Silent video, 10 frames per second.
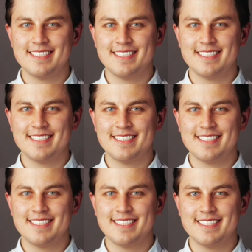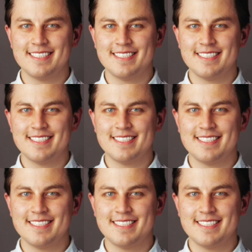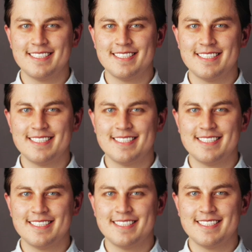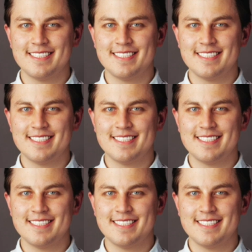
The person shown says nothing.